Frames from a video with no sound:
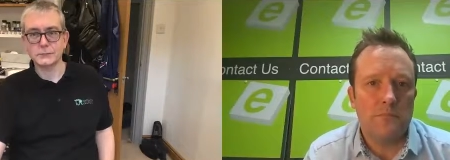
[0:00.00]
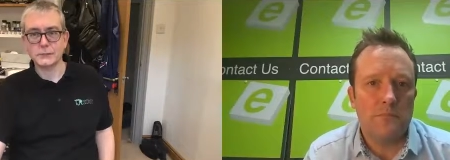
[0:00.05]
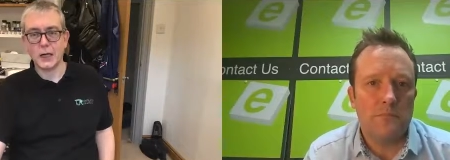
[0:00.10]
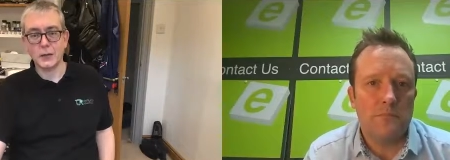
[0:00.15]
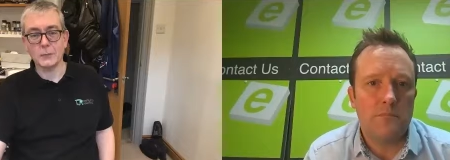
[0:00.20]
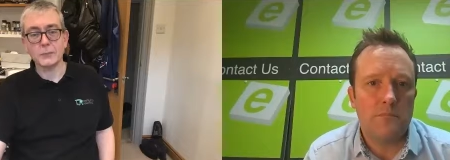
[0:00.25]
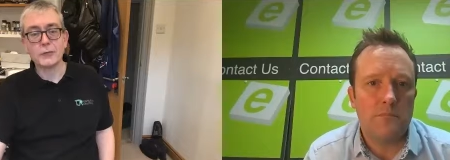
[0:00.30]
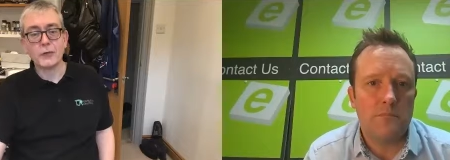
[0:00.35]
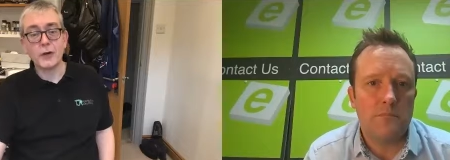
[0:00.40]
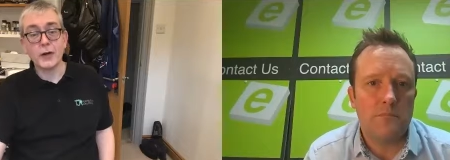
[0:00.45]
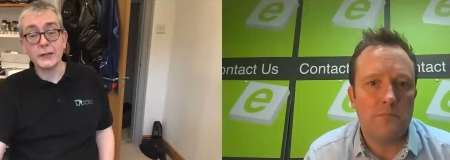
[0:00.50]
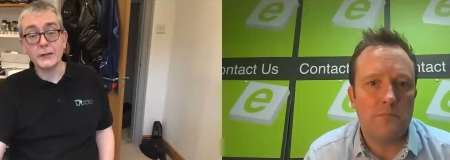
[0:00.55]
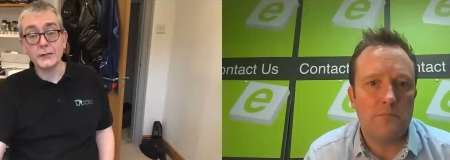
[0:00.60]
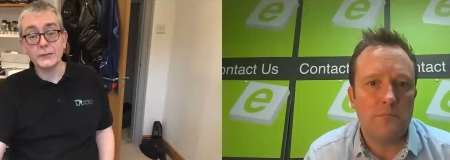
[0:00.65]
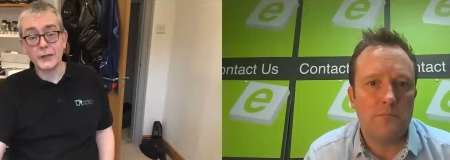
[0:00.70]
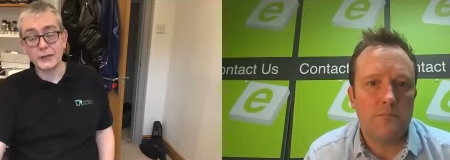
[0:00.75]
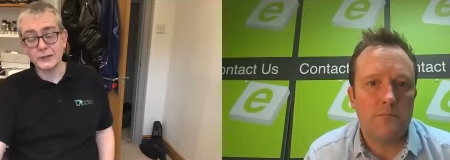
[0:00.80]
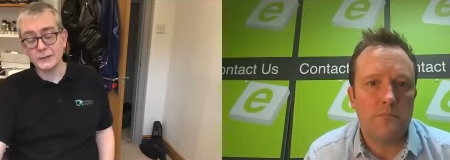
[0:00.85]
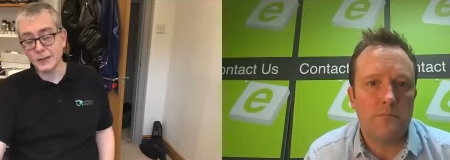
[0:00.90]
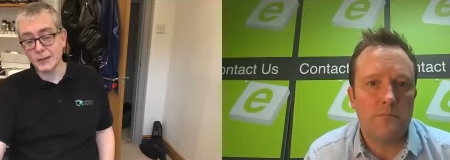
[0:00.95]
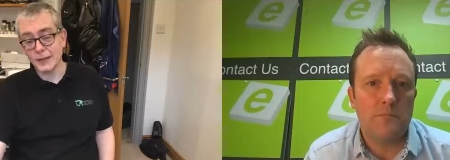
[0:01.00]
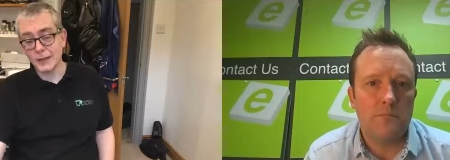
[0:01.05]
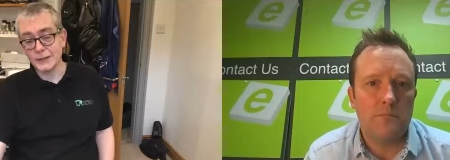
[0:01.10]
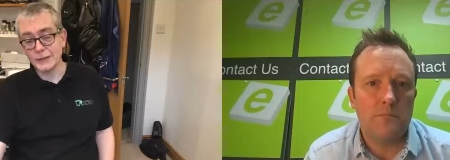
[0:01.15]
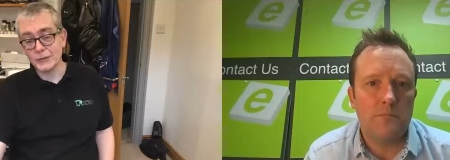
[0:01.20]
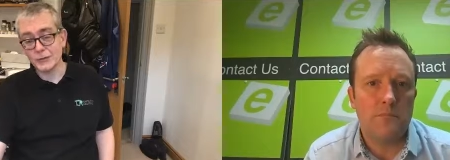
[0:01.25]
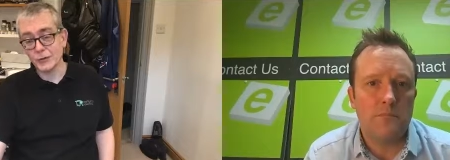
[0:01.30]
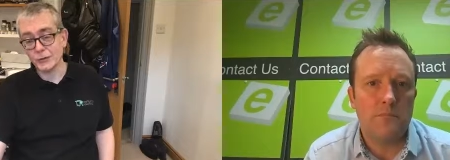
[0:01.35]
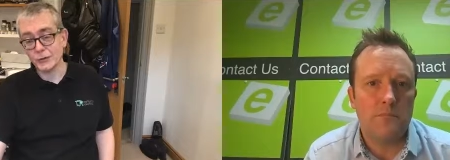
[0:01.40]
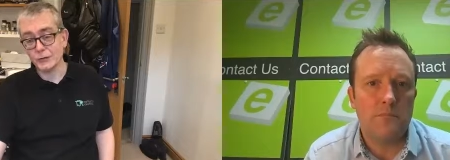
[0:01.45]
Speaker 1: upgrade
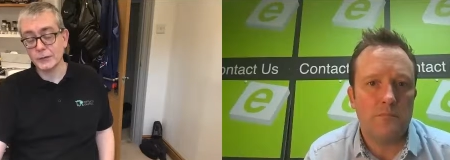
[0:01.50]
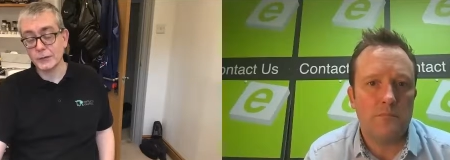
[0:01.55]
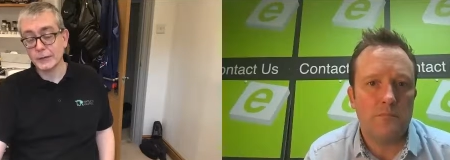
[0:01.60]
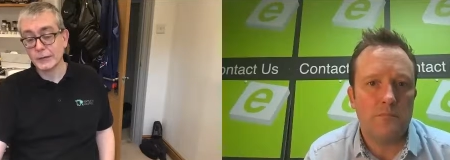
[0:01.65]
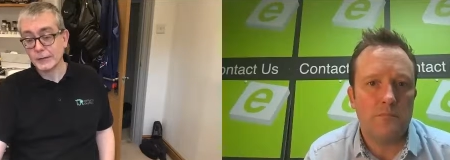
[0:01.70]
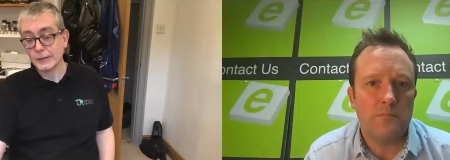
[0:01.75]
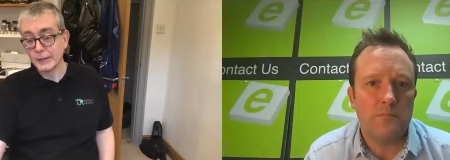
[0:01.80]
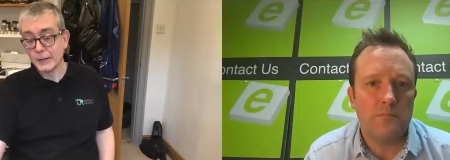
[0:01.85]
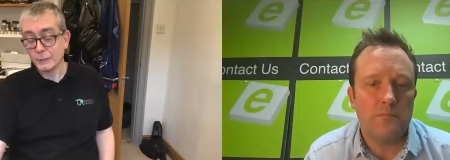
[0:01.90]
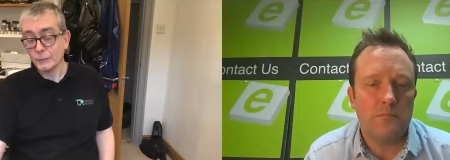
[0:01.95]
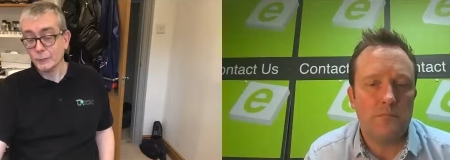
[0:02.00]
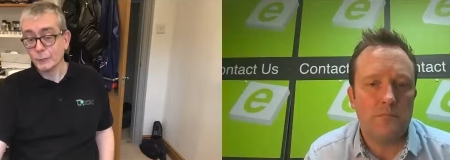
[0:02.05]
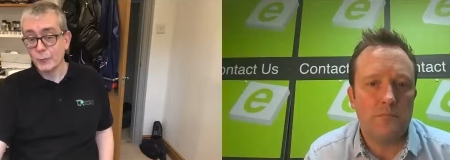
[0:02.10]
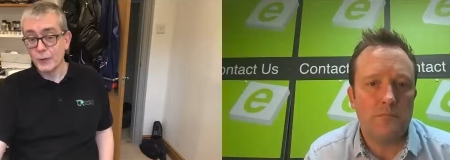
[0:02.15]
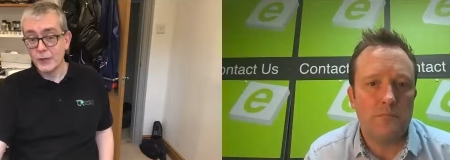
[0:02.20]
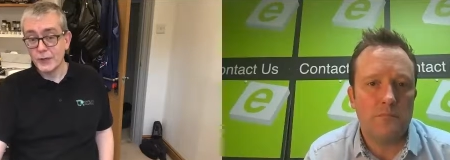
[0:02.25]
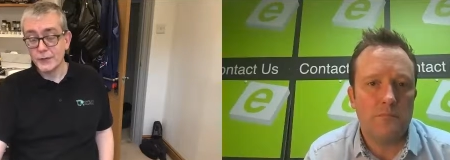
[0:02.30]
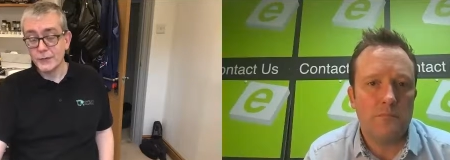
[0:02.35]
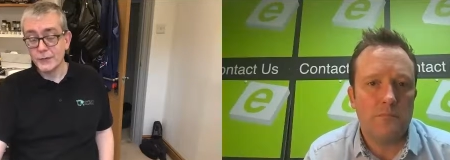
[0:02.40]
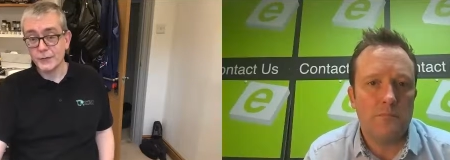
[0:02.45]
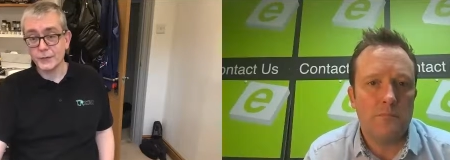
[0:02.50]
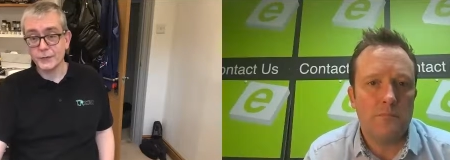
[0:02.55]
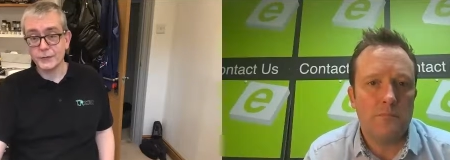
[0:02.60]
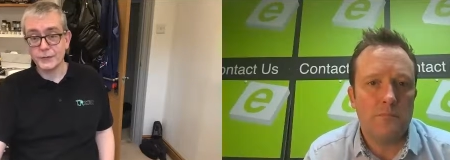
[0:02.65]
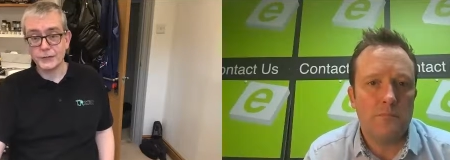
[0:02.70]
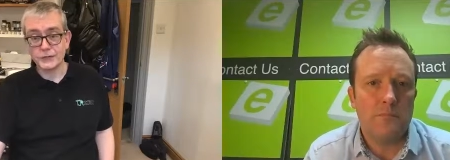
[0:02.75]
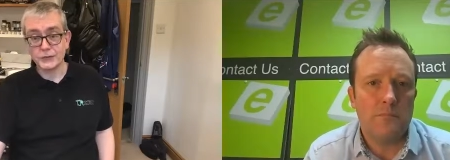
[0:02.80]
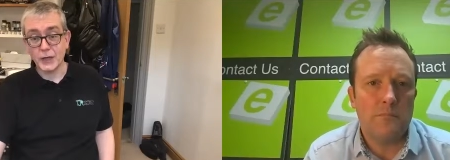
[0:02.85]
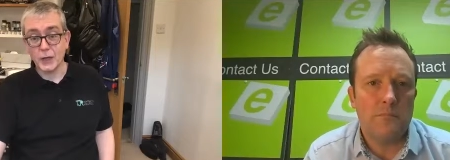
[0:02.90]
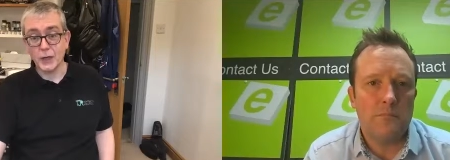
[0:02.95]
ventilation with
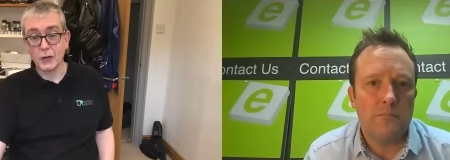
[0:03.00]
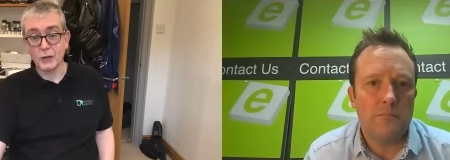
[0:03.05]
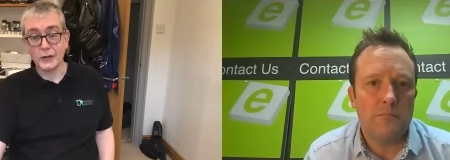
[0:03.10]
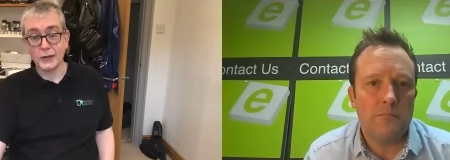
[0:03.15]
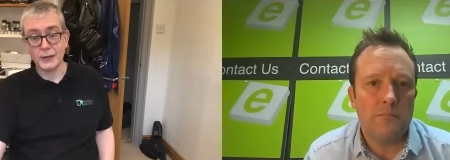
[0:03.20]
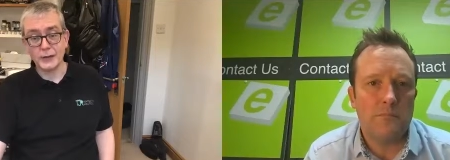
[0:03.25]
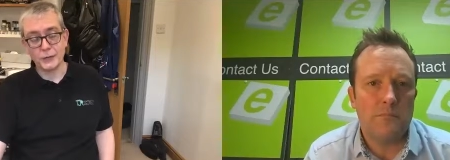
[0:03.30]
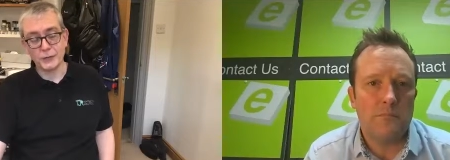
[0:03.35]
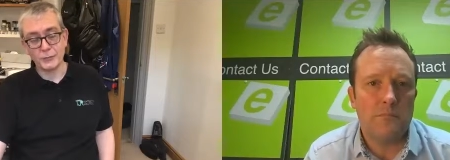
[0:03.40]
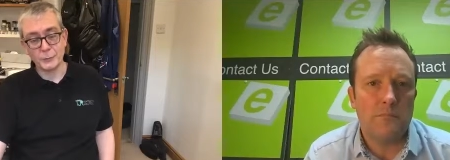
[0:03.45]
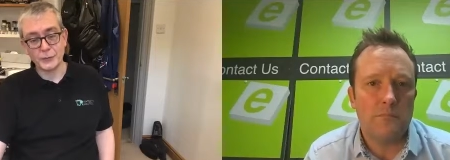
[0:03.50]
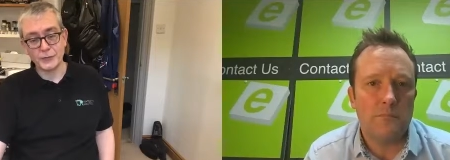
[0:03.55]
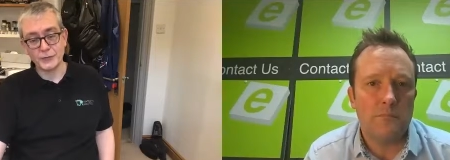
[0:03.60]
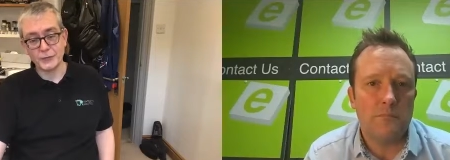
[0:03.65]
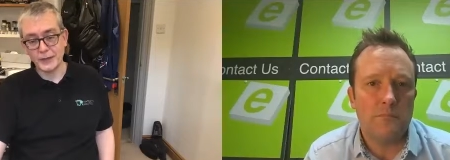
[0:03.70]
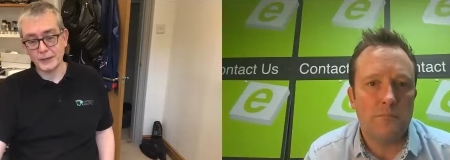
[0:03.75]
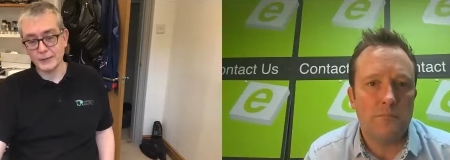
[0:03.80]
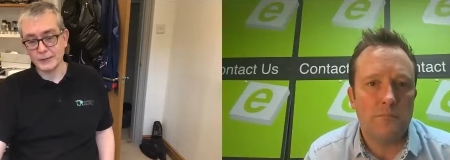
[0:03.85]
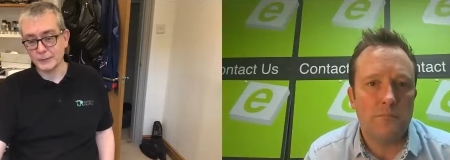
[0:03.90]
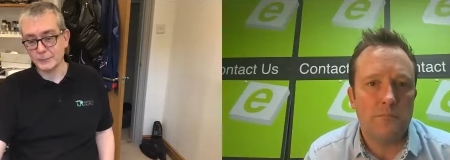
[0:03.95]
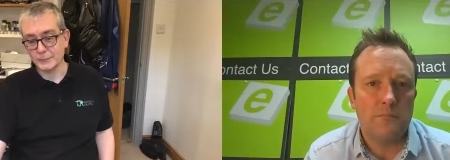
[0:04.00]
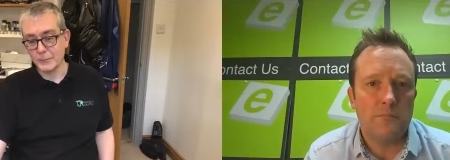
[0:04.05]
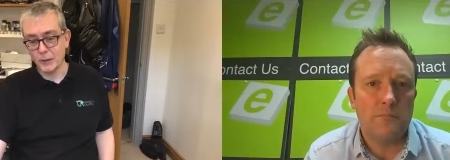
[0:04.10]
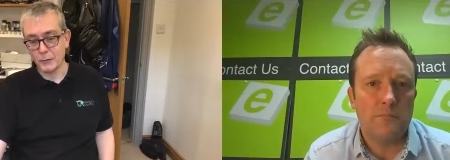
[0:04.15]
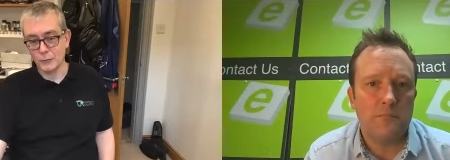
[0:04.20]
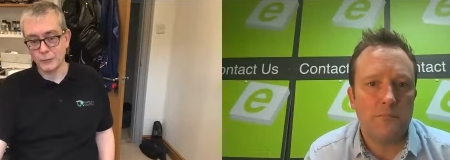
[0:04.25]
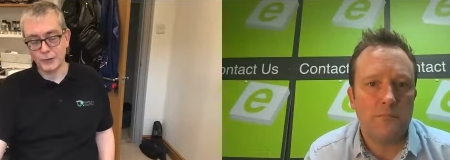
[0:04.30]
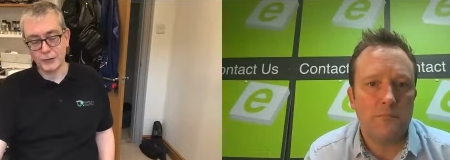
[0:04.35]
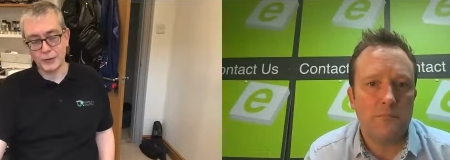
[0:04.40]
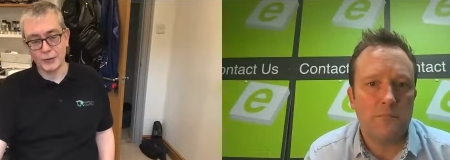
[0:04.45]
the target of preventing
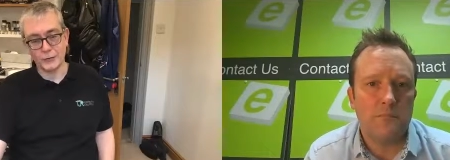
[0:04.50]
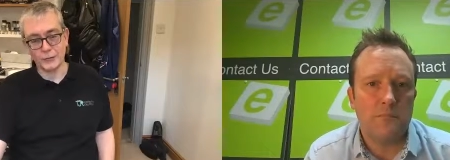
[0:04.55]
mold and